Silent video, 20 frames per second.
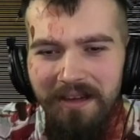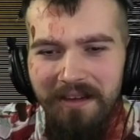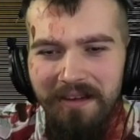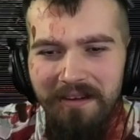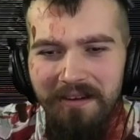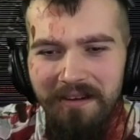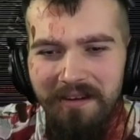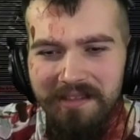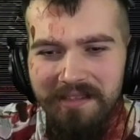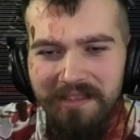
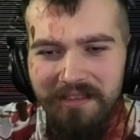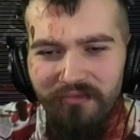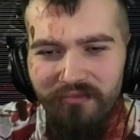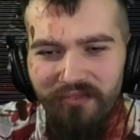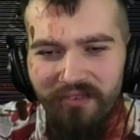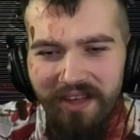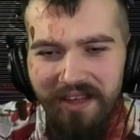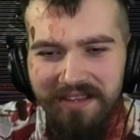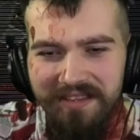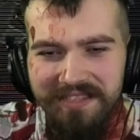What the
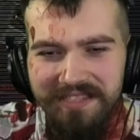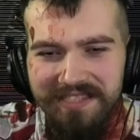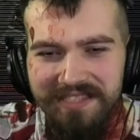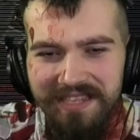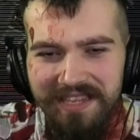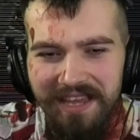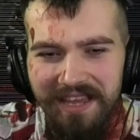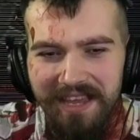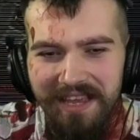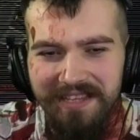fuck is
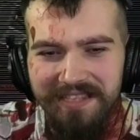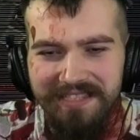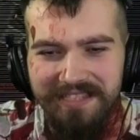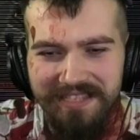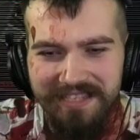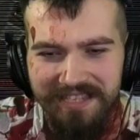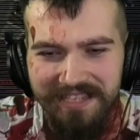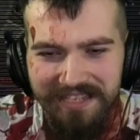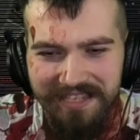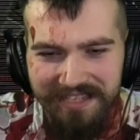
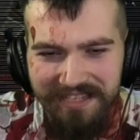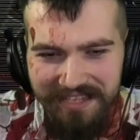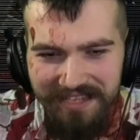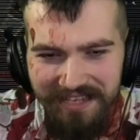this?